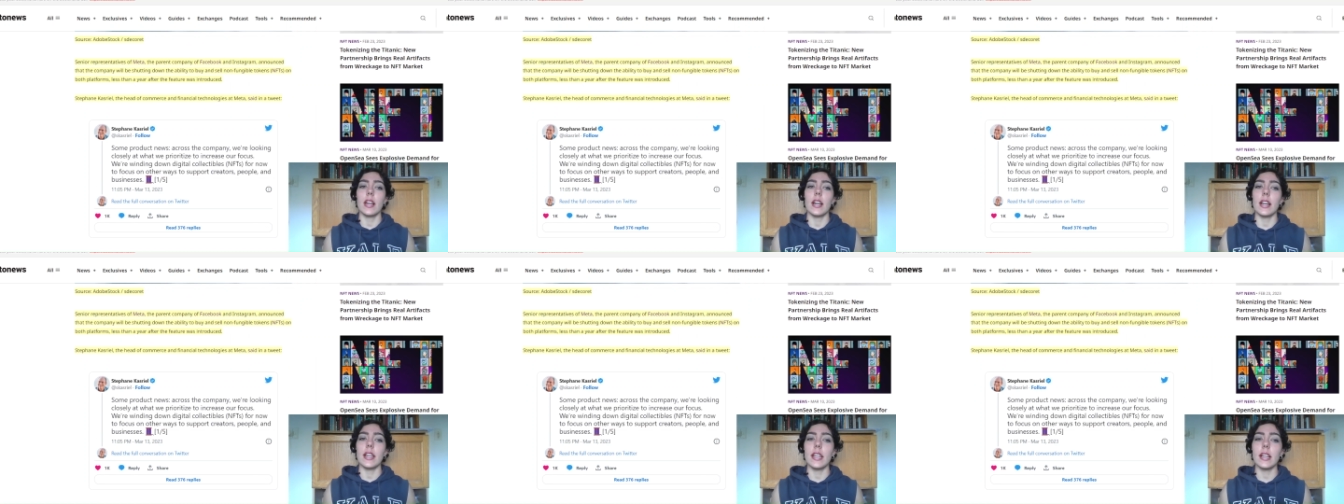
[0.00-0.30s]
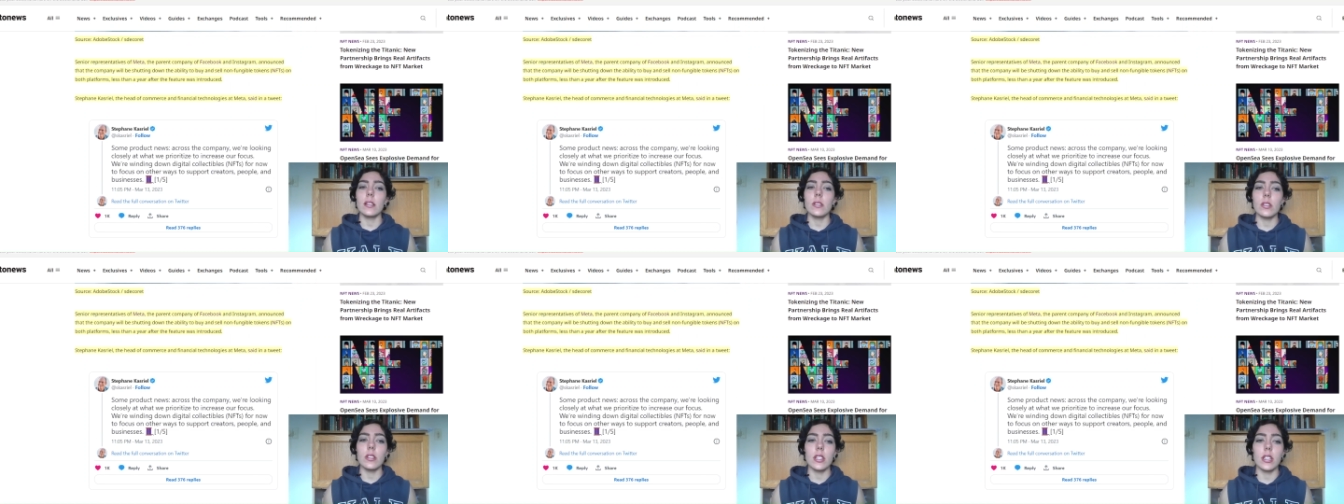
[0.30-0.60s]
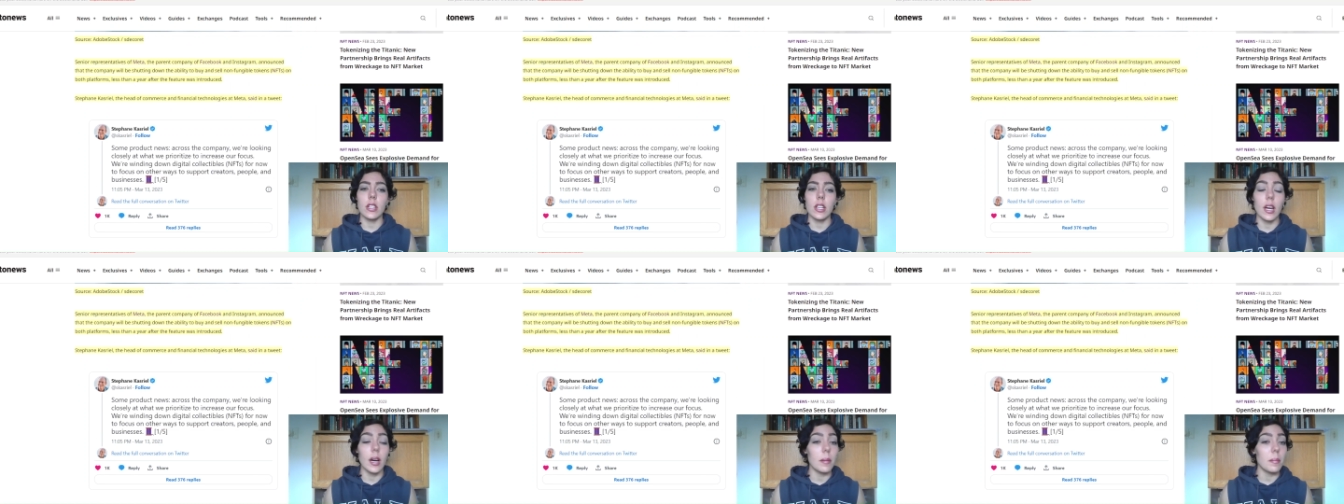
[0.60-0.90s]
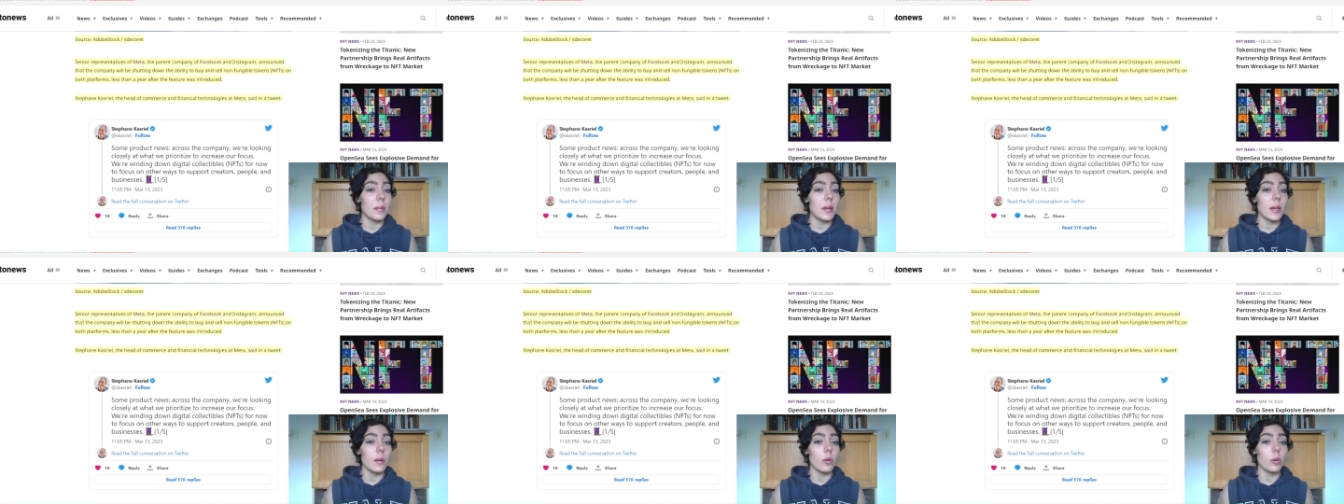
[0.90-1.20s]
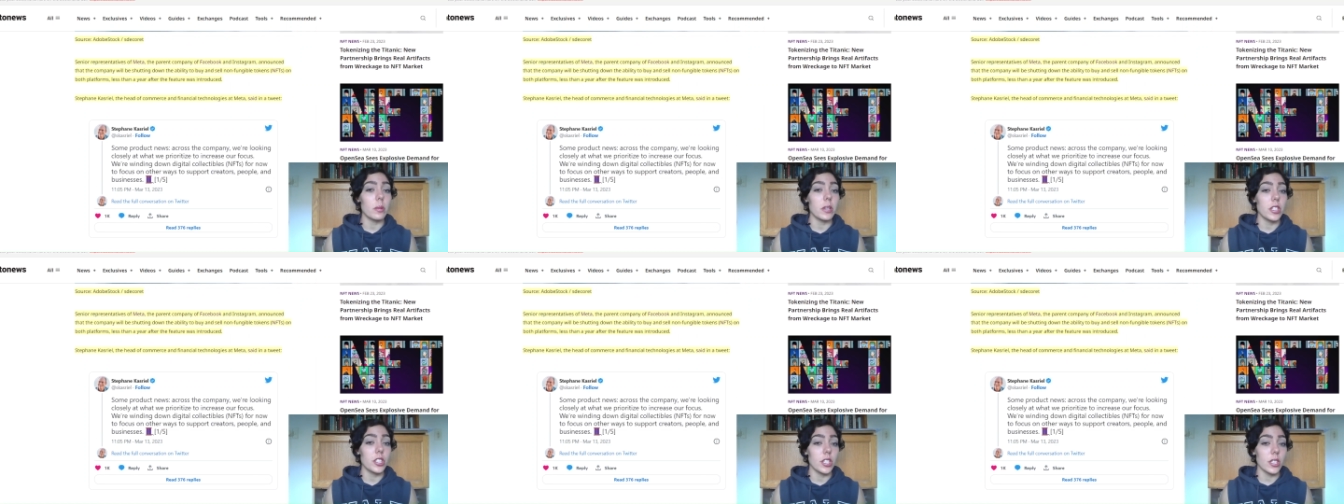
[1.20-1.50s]
announced that the company will
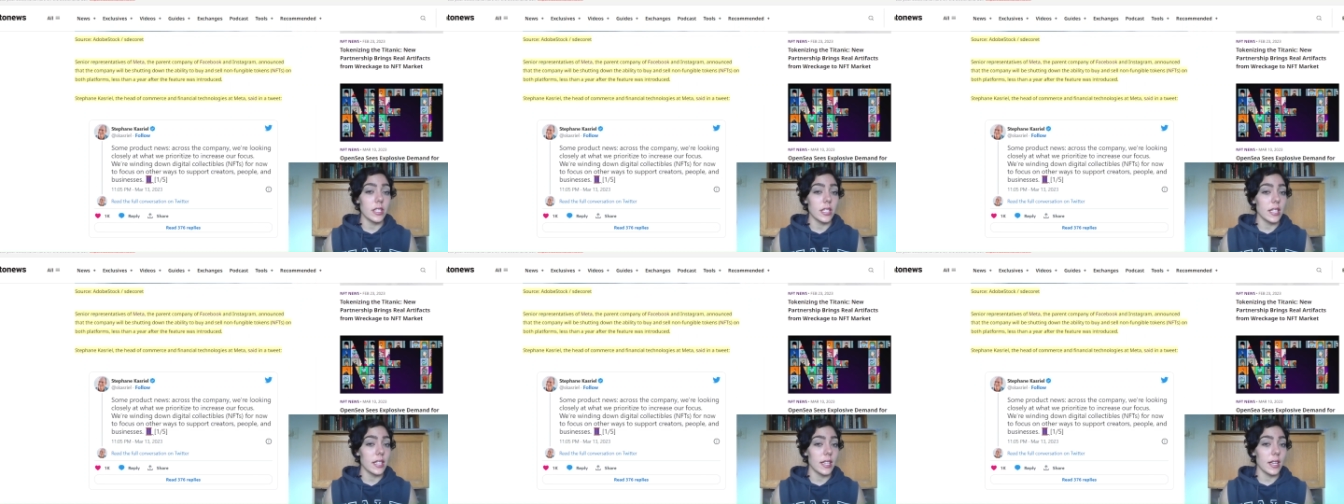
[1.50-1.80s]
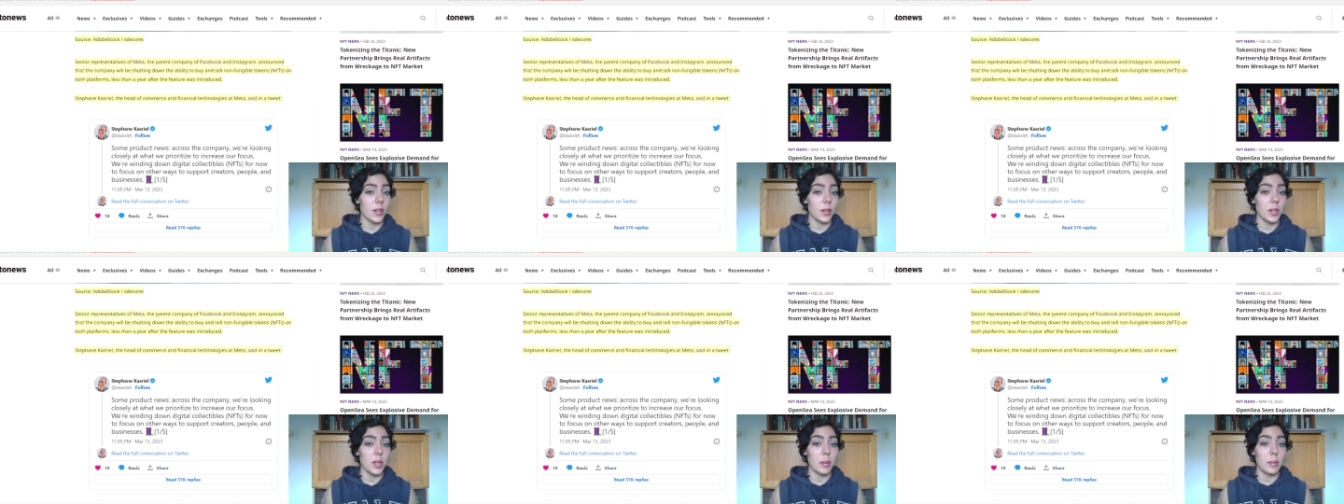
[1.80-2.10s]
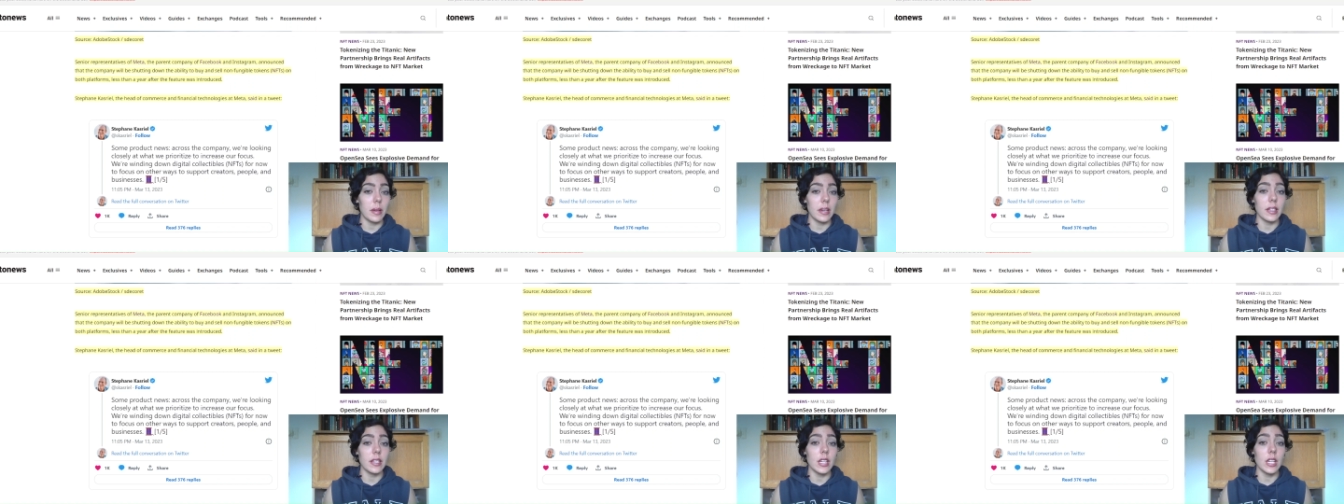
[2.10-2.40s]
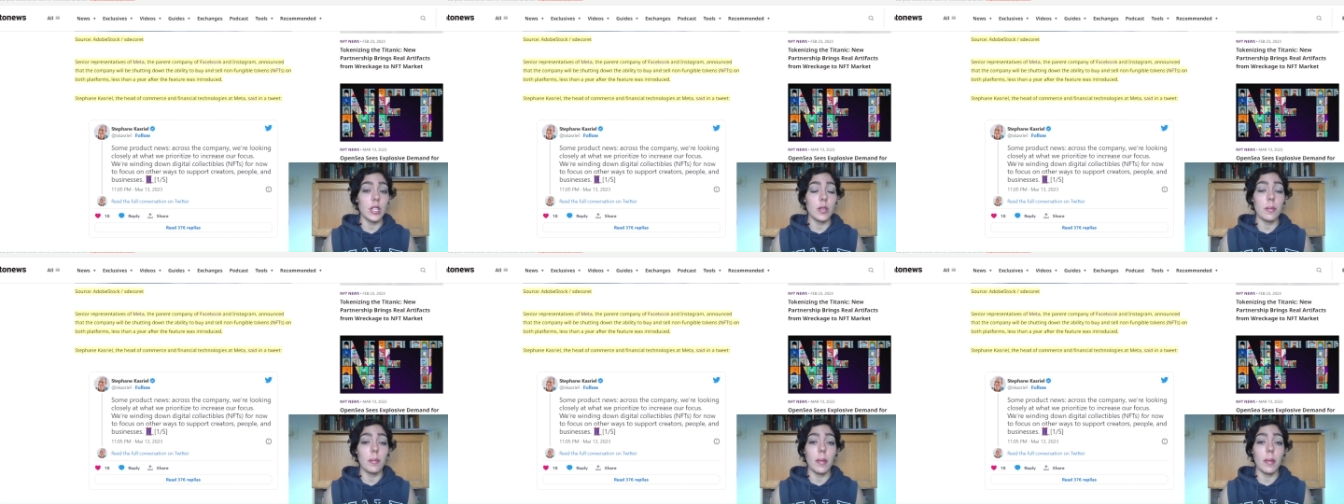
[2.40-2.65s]
be shutting down the ability to